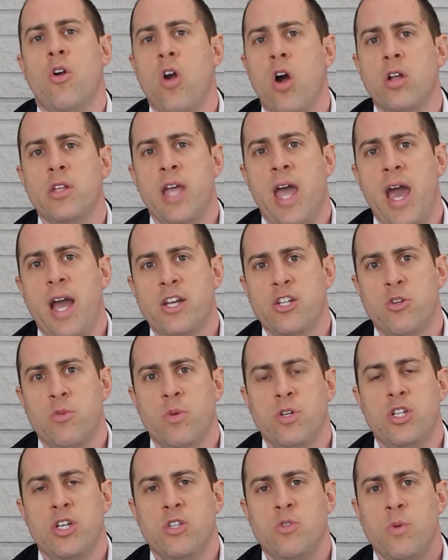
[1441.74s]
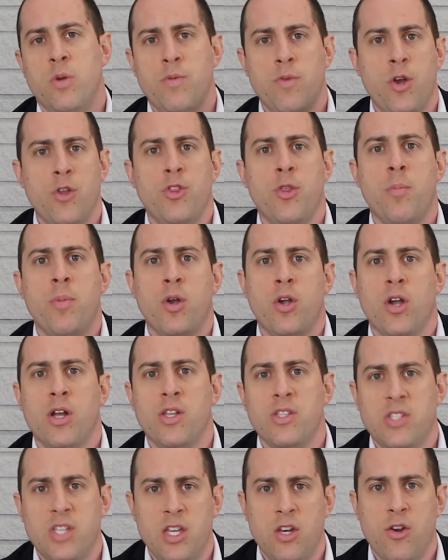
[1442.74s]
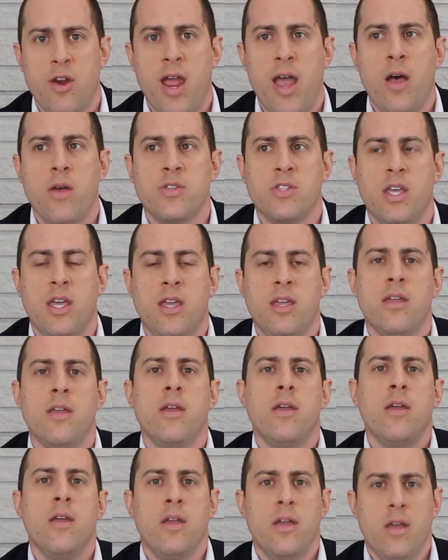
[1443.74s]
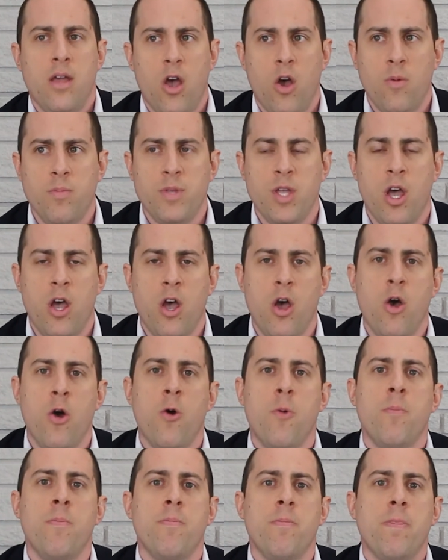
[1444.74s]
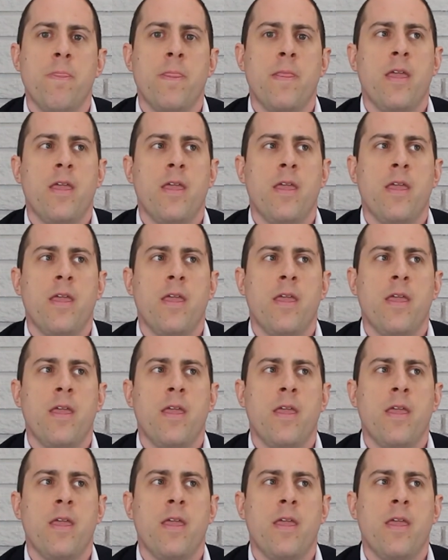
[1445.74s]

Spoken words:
call to action, which is we wrote the book on senior housing, home to home.